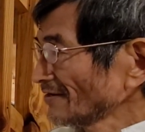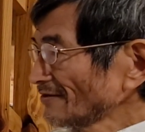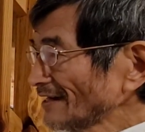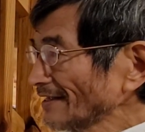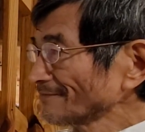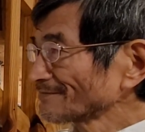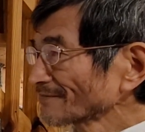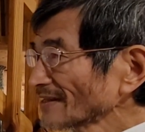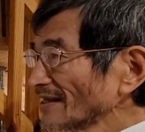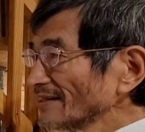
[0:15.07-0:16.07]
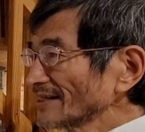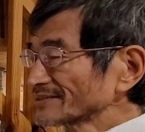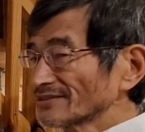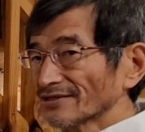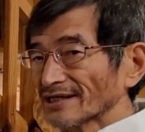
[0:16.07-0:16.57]
Alright,
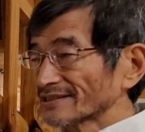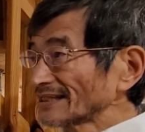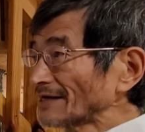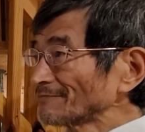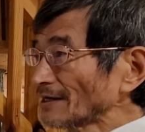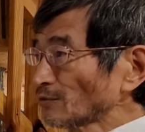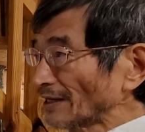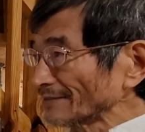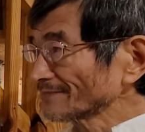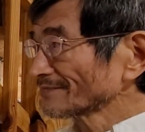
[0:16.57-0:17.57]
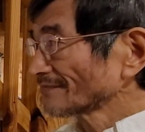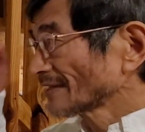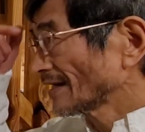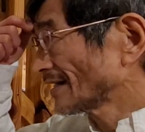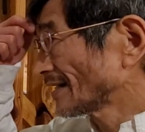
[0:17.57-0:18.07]
let's look at number one.
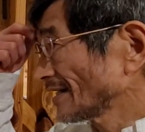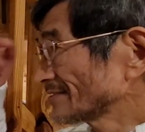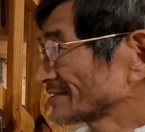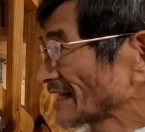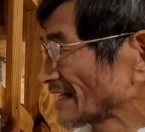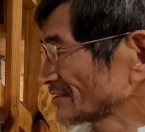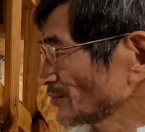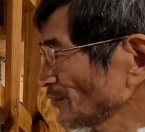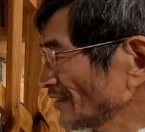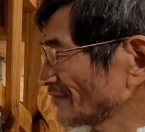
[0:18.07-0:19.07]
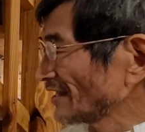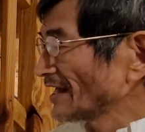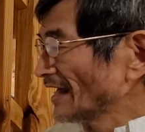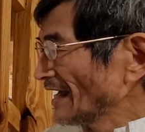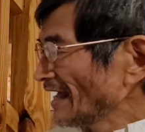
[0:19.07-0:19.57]
Uh, it starts with
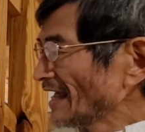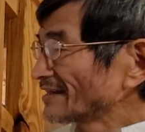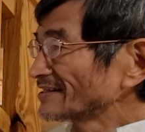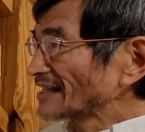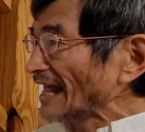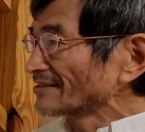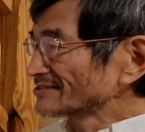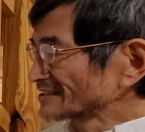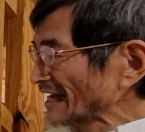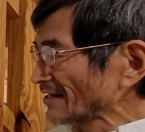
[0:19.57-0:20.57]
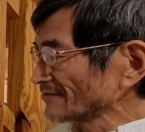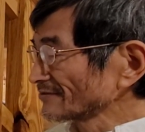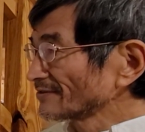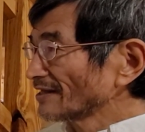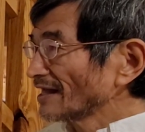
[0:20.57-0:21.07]
N, N sound.
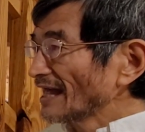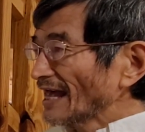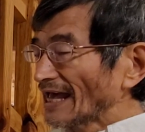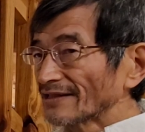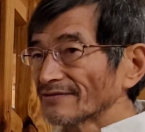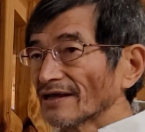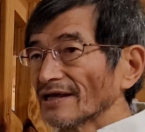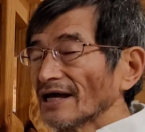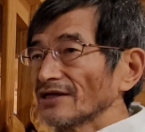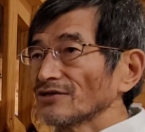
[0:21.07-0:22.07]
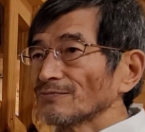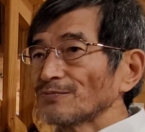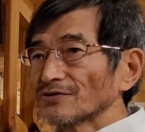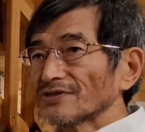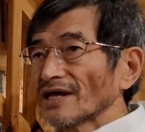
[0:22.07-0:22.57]
And you
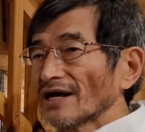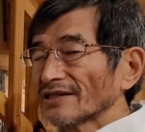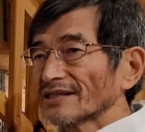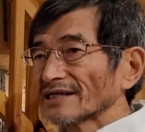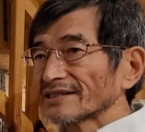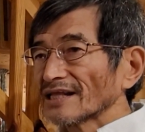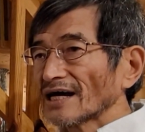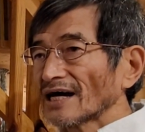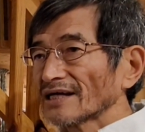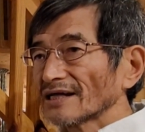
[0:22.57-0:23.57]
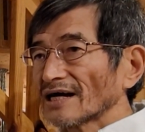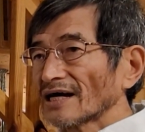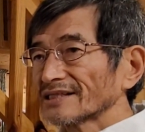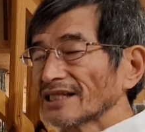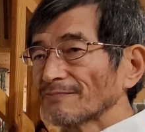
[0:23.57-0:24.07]
put the uh,
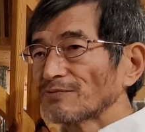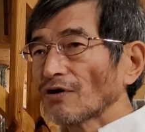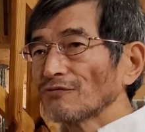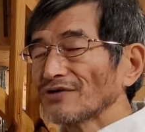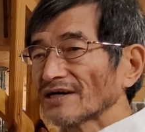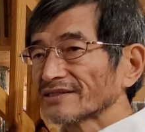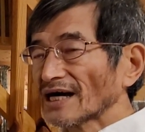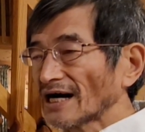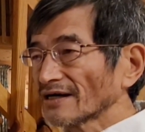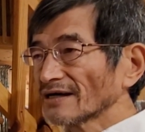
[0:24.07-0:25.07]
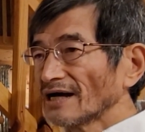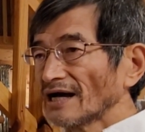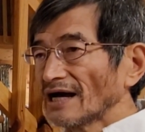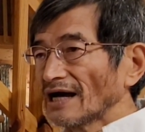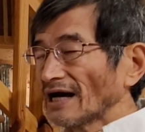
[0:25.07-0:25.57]
uh, tip of your tongue
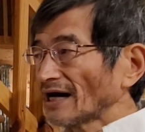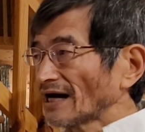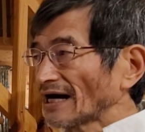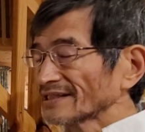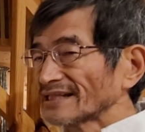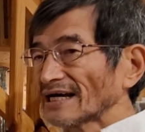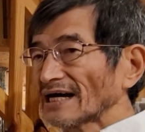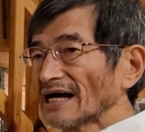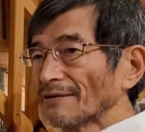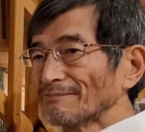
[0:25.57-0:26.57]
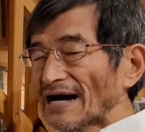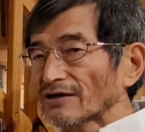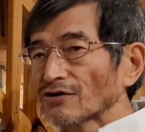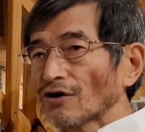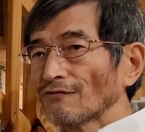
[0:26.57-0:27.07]
uh, at the
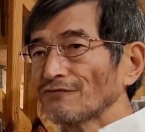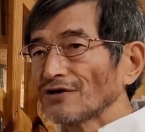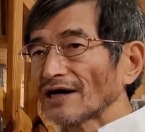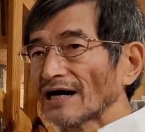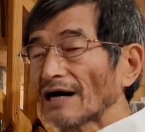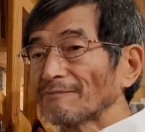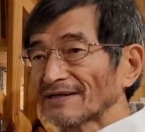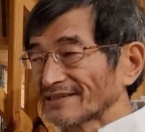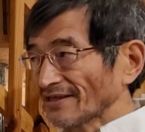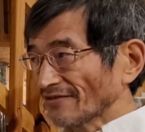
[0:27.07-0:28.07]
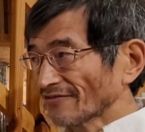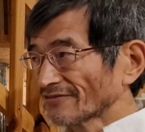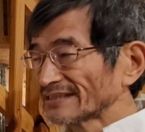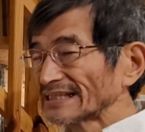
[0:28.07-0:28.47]
back of your upper teeth.